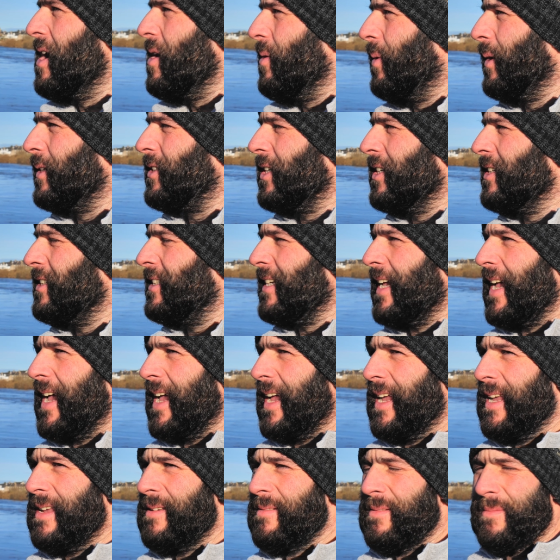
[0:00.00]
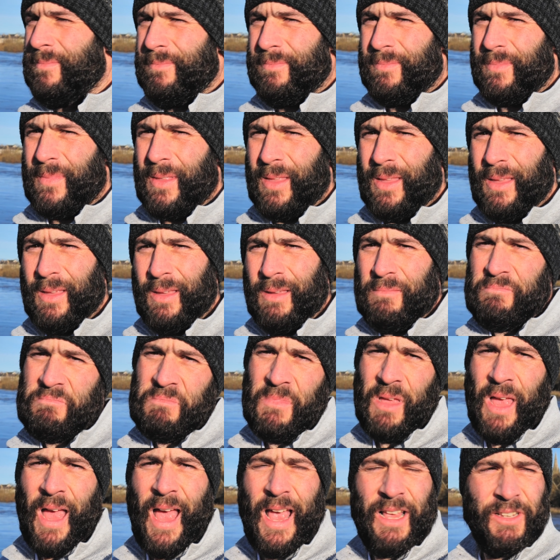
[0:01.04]
which is it
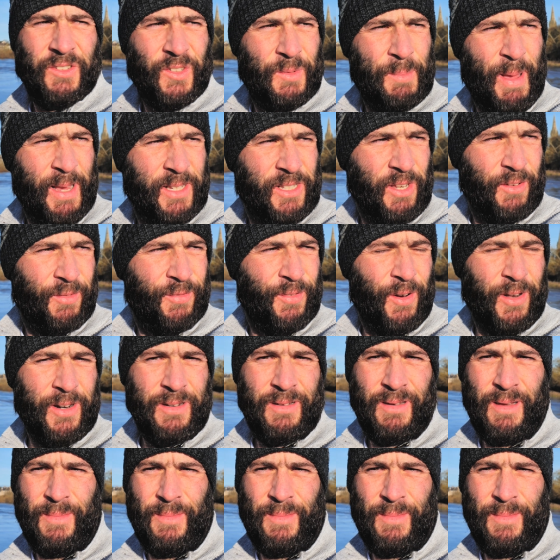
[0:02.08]
makes it fun.